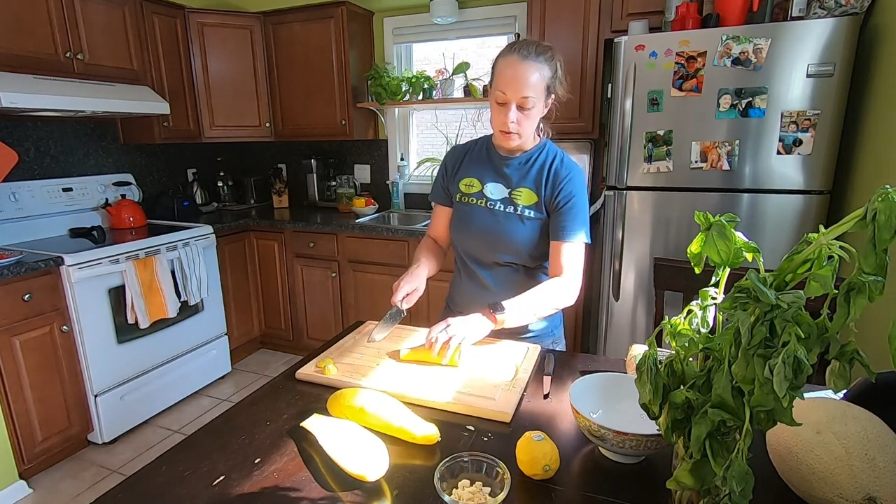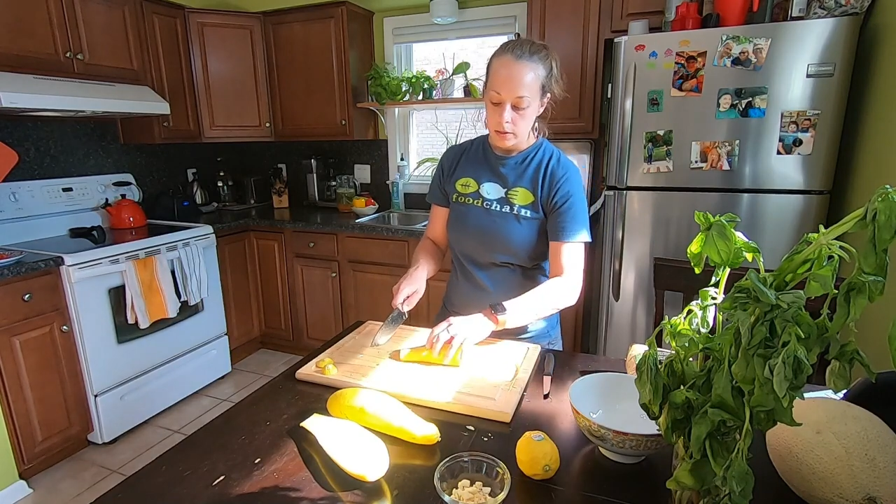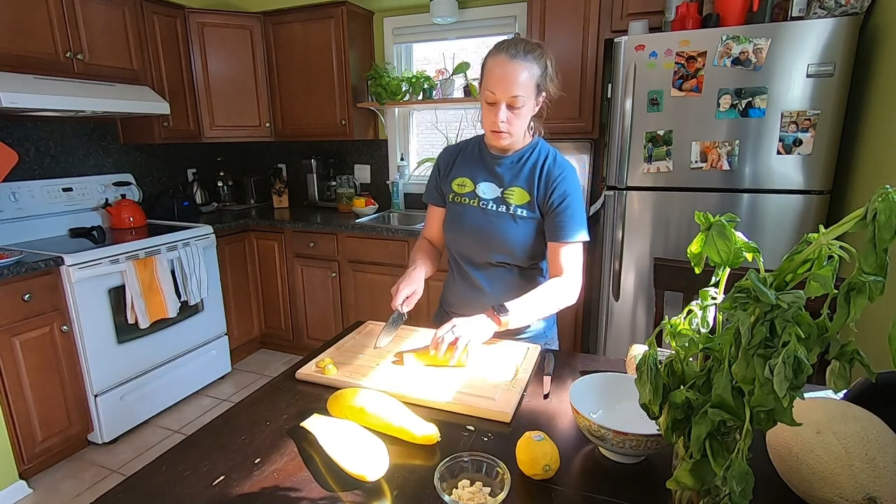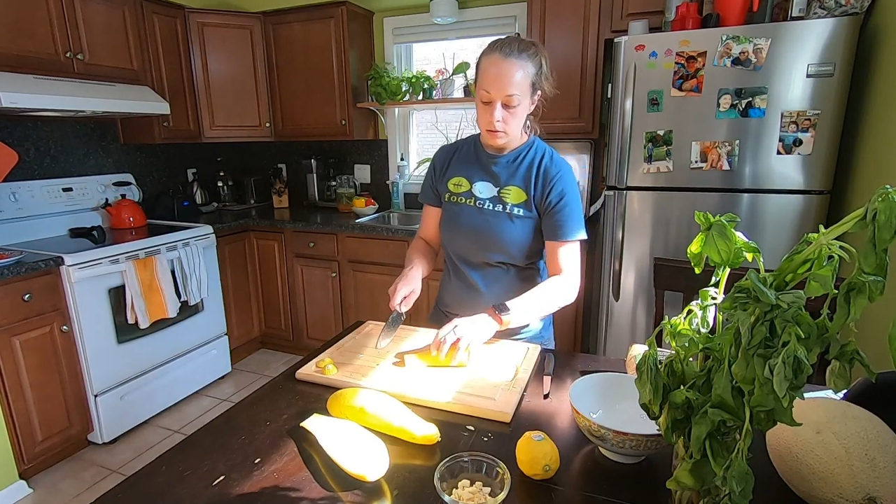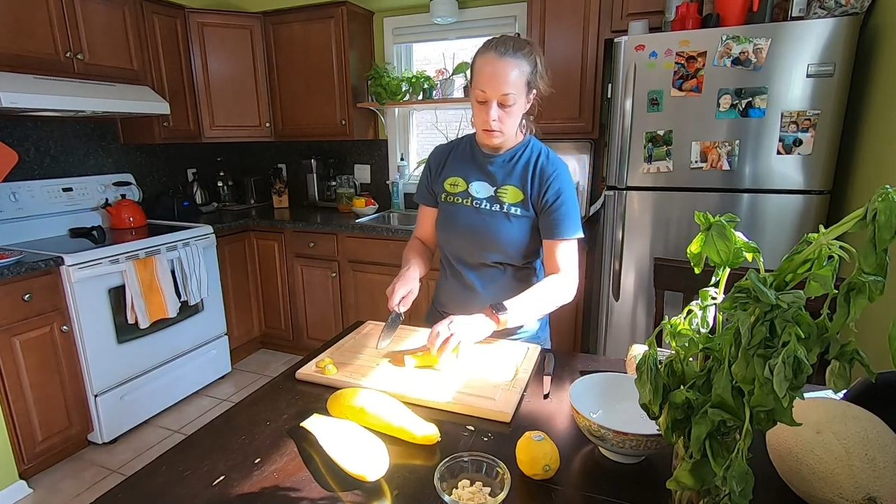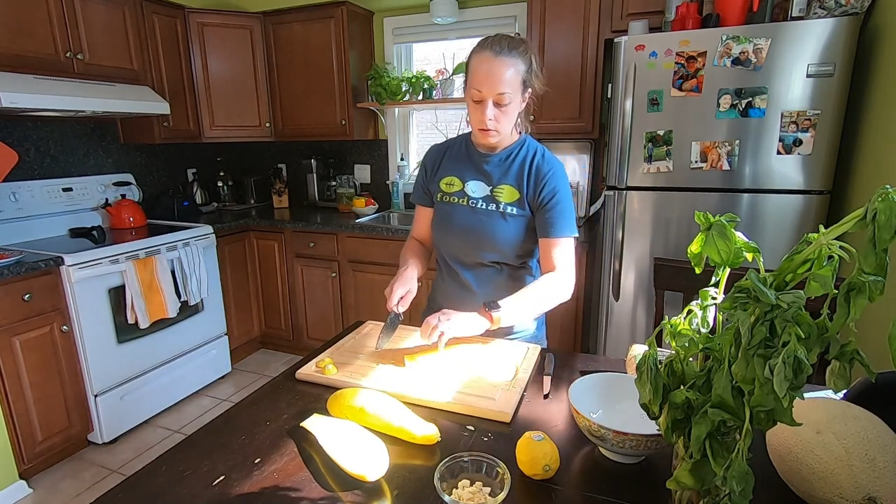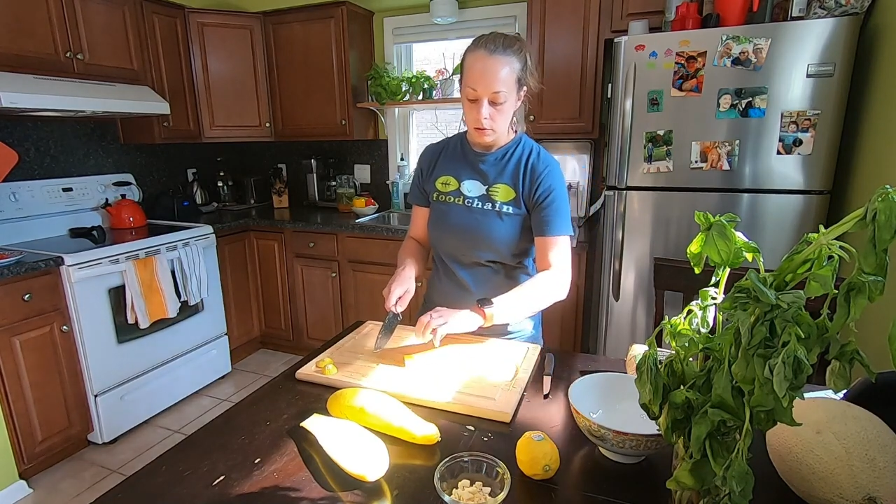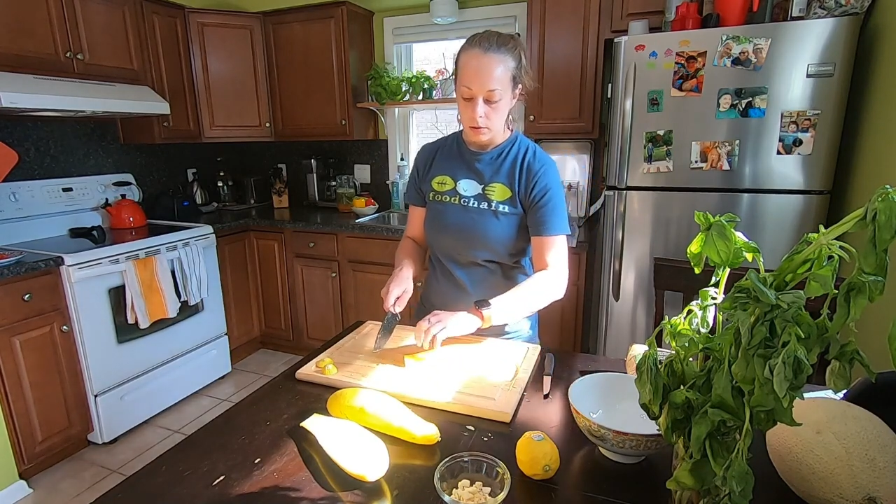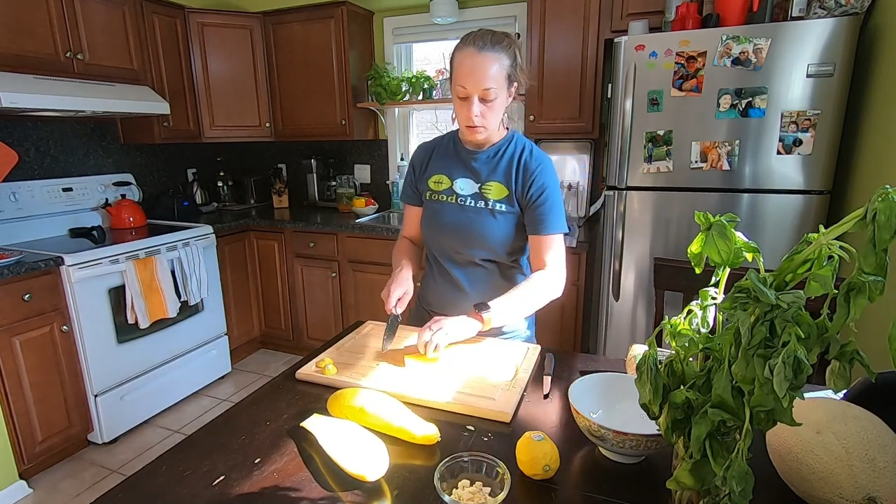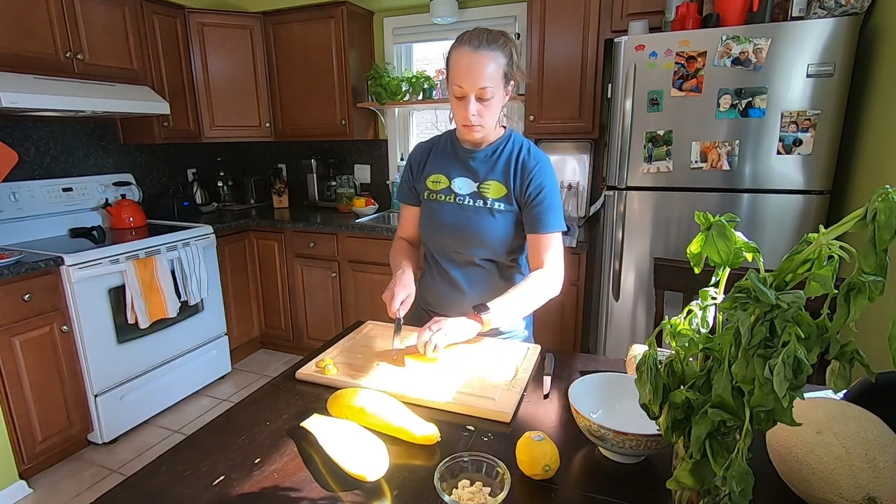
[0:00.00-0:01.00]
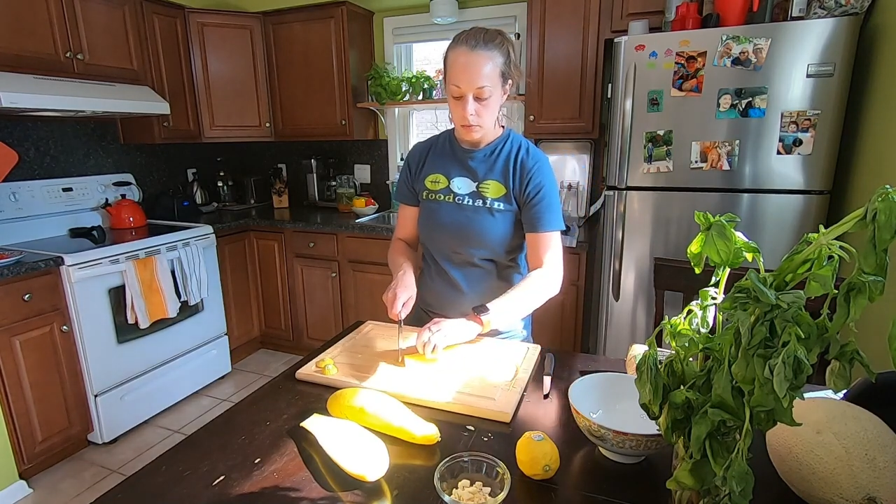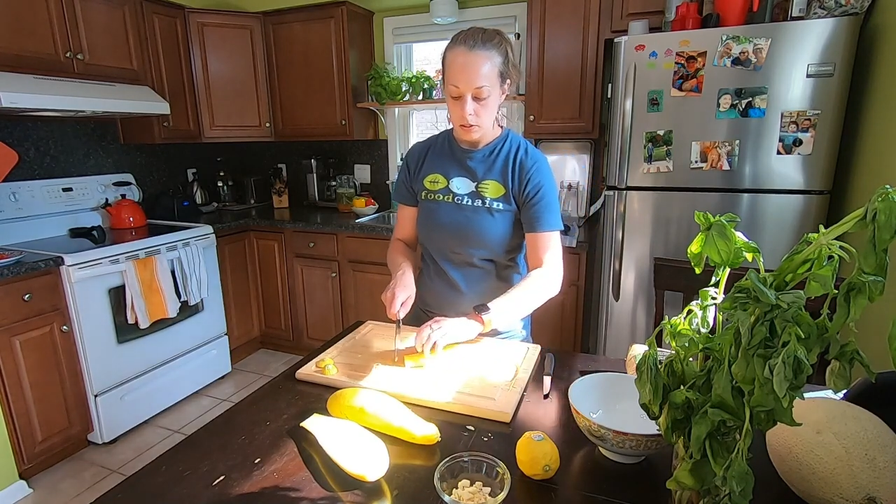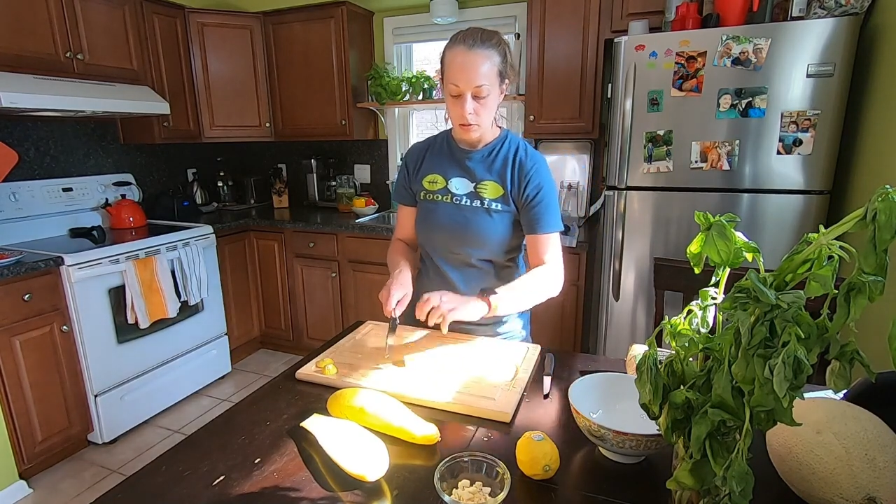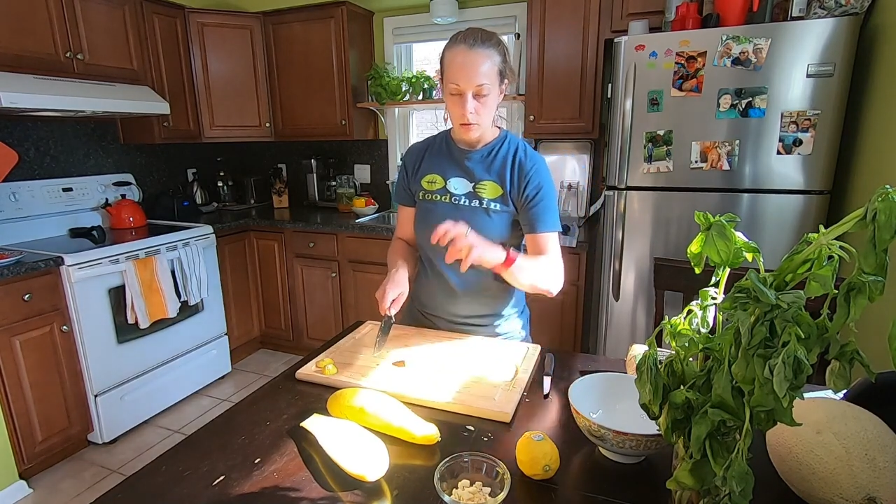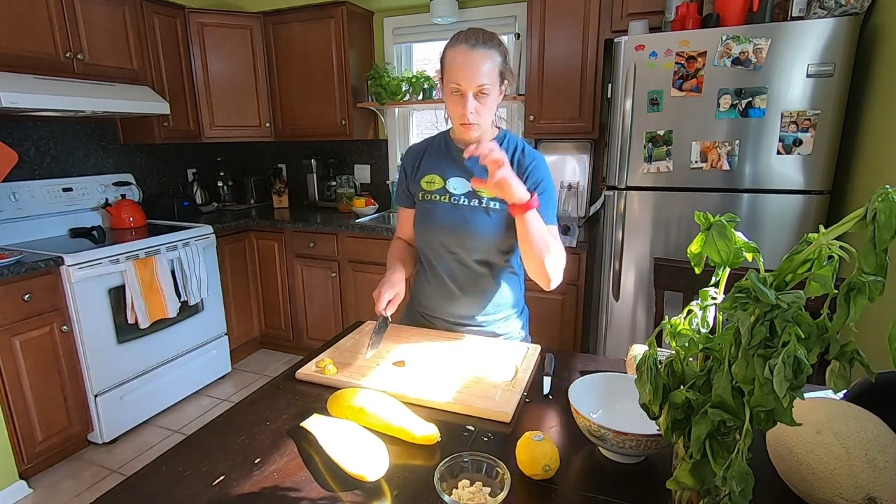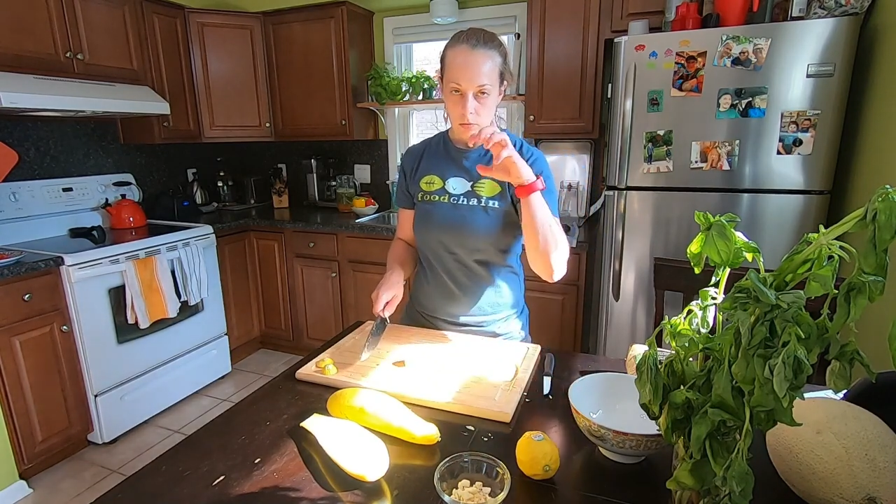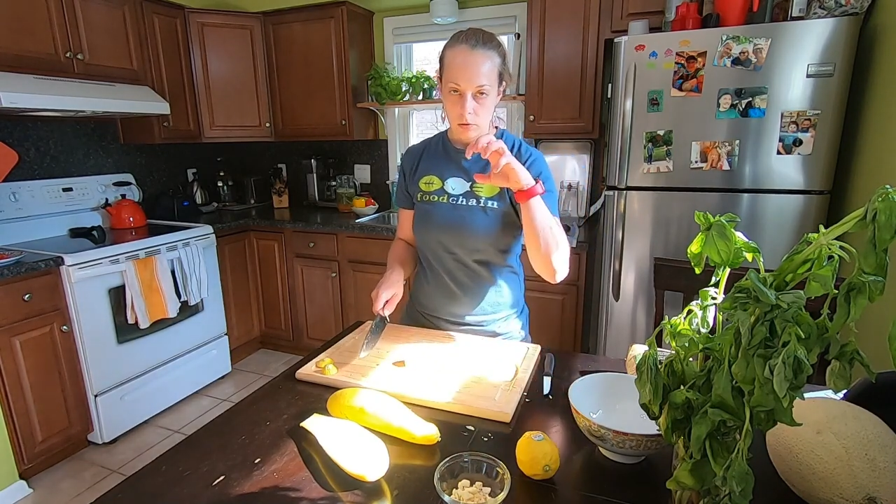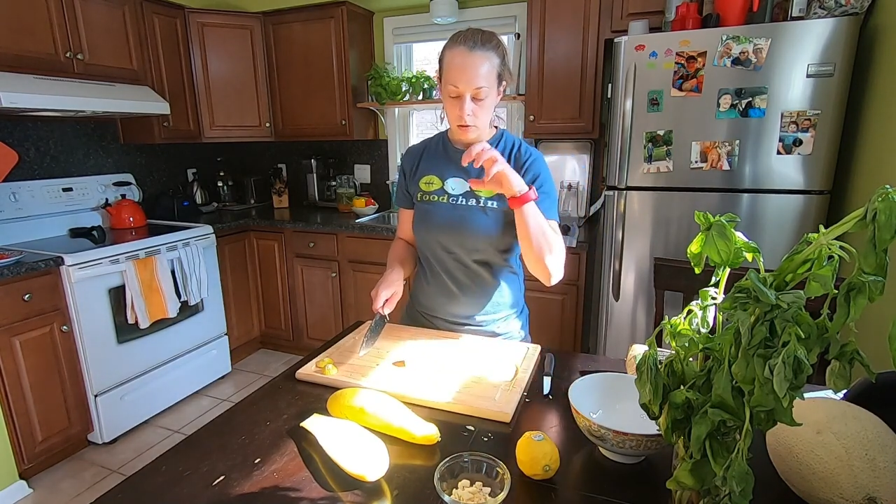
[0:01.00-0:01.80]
ways. So